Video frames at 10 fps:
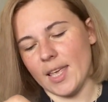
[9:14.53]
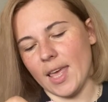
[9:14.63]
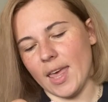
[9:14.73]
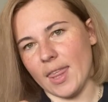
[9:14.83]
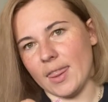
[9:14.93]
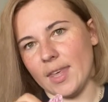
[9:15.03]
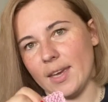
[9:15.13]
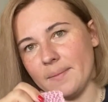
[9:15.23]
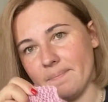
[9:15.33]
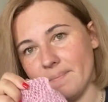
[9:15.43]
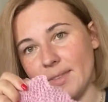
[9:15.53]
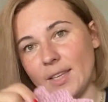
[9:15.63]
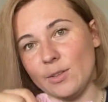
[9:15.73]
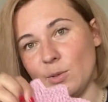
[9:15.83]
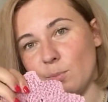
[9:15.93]
and
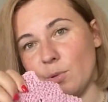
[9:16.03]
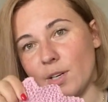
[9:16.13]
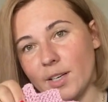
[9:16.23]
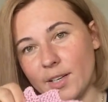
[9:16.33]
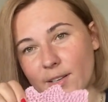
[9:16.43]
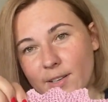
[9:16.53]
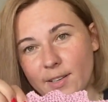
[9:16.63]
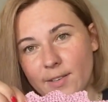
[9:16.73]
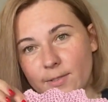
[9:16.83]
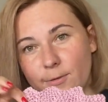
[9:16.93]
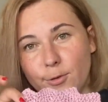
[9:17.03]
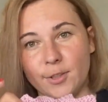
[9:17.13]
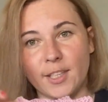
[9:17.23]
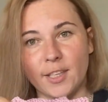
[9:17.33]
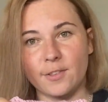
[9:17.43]
then you work
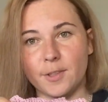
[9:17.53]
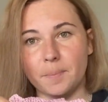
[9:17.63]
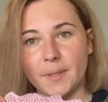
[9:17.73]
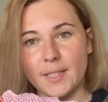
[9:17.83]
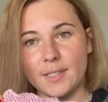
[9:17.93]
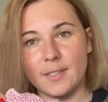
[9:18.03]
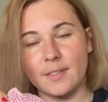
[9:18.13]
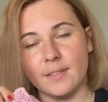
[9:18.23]
14 repeats,